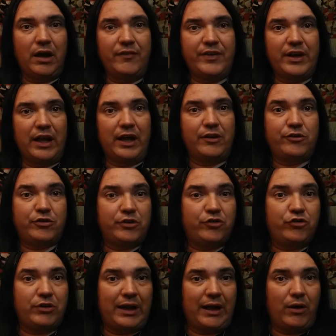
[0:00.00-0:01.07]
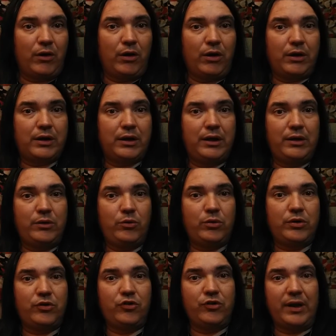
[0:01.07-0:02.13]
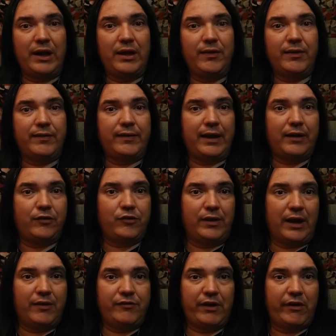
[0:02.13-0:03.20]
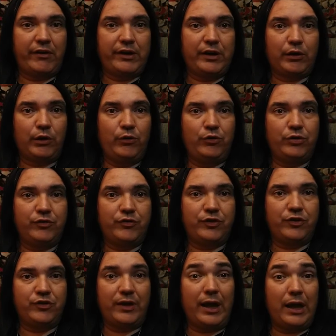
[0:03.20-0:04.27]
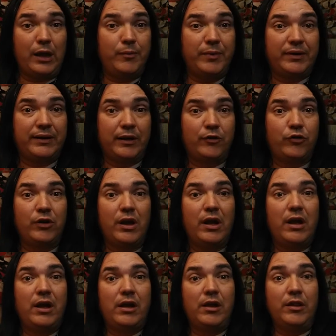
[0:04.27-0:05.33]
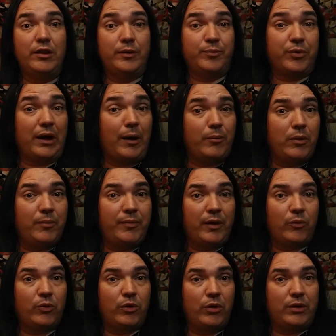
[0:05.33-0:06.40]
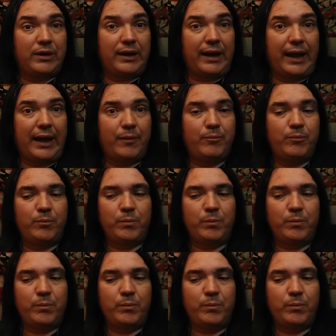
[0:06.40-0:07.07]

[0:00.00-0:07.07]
of a non-Christian outlook. And you can say that that's not very inclusive to say, but that's the problem that we're looking at.